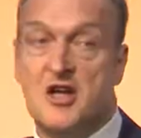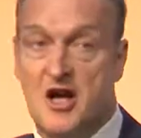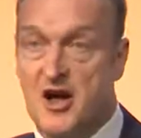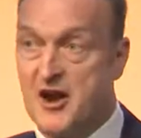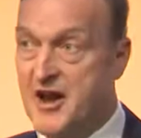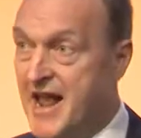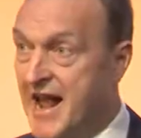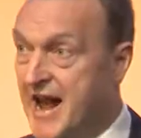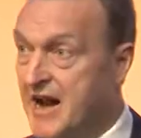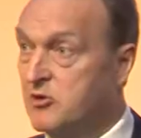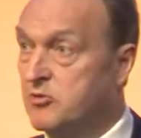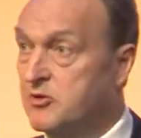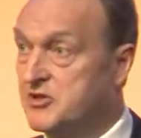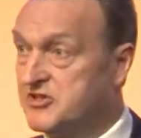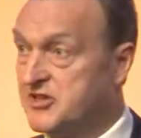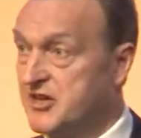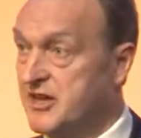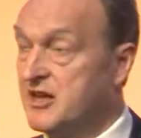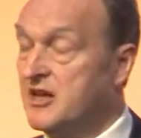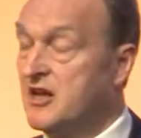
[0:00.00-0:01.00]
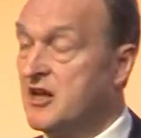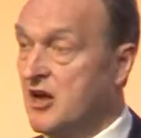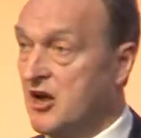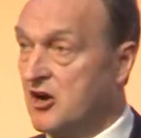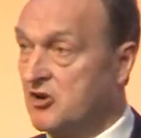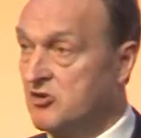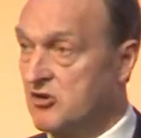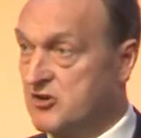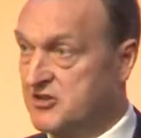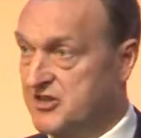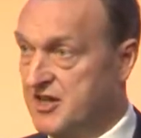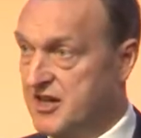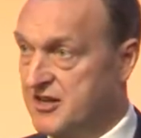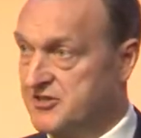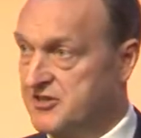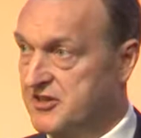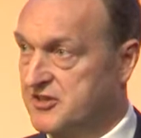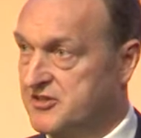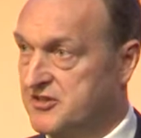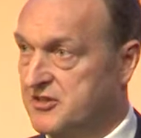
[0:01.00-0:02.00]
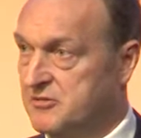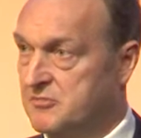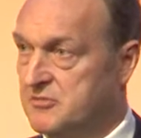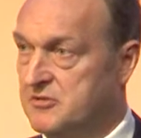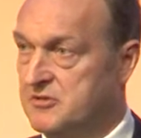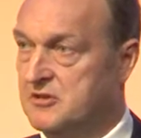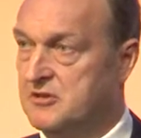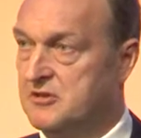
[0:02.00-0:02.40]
and equity across their system.